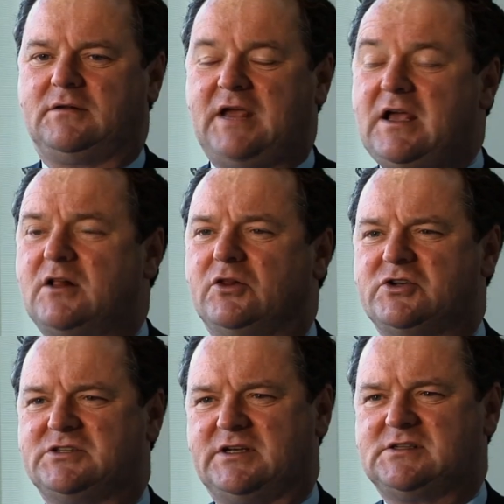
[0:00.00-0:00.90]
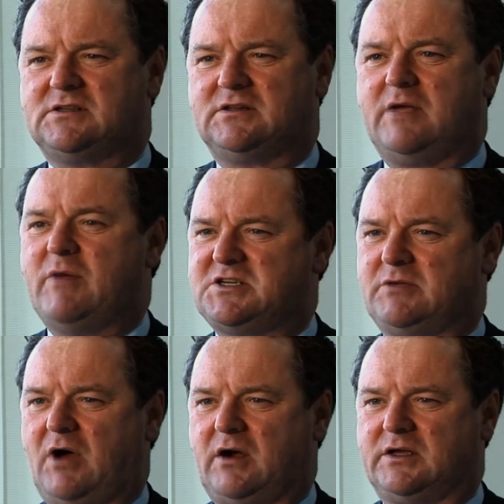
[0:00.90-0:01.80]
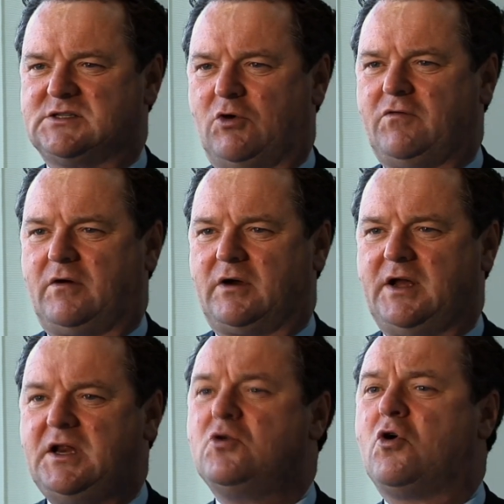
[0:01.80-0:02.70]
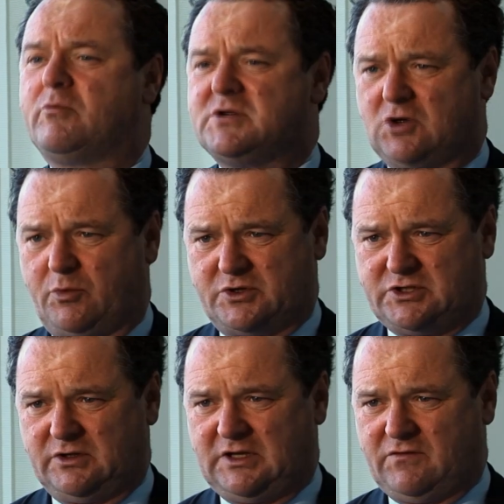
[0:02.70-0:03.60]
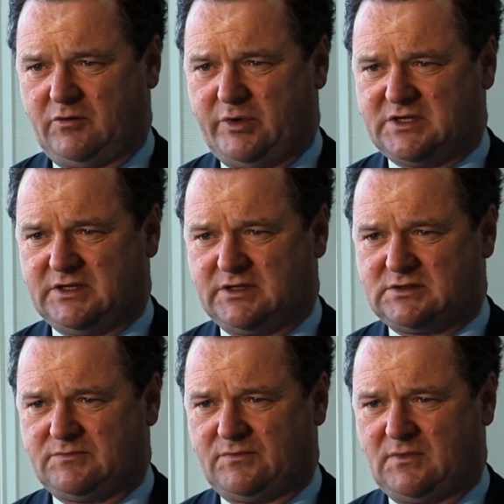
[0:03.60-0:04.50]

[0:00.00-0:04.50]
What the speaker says: The key conclusion is that emerging markets offer an enormous opportunity for business.